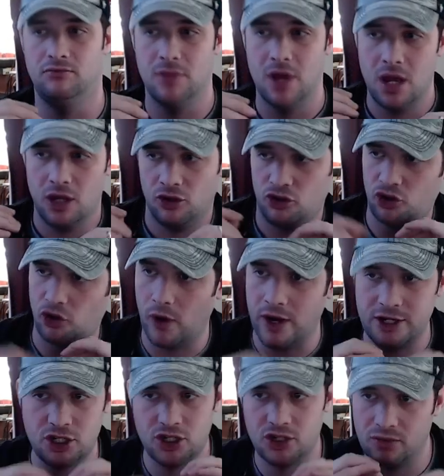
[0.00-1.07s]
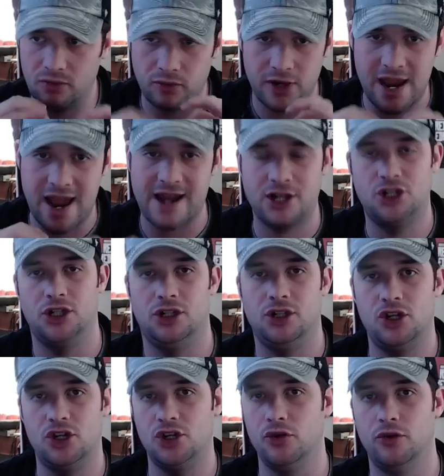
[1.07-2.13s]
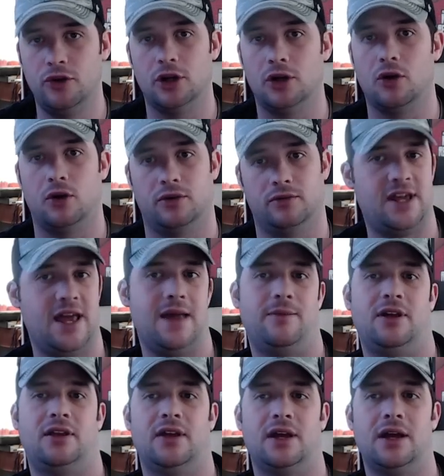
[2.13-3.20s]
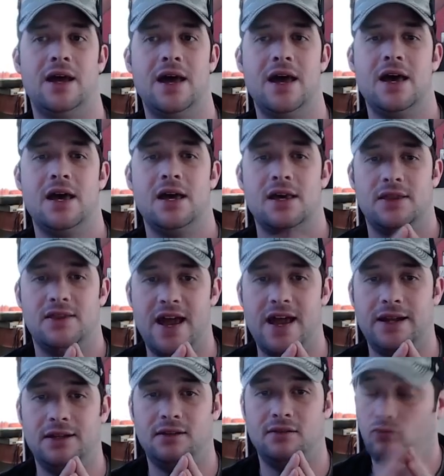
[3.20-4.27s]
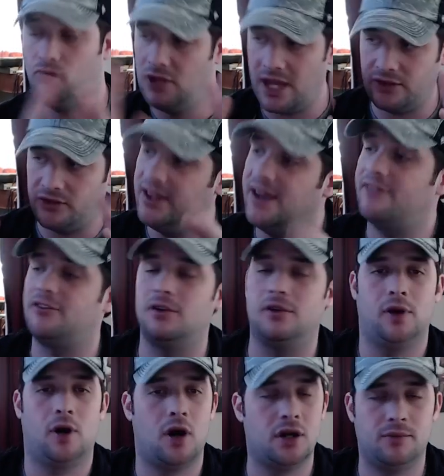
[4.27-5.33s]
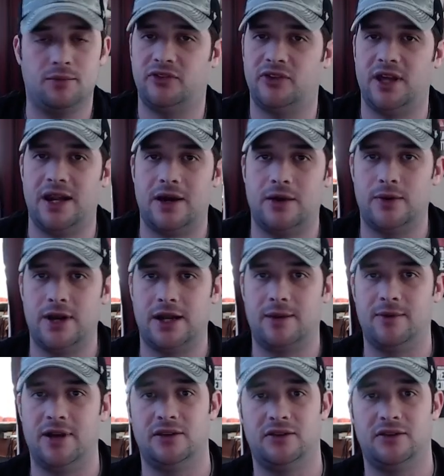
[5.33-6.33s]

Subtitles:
Twitch reaction shooter or gaming thing, then yes, definitely 100% I would recommend this, and